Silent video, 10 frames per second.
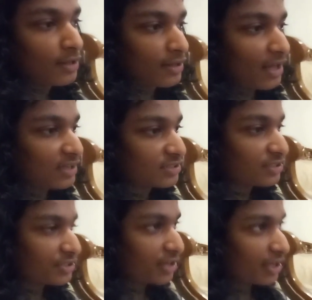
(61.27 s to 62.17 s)
Last
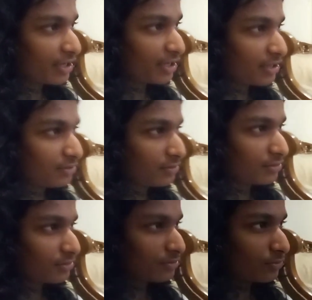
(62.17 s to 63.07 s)
year I had
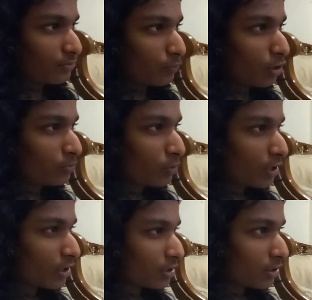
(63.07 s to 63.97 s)
woodwork,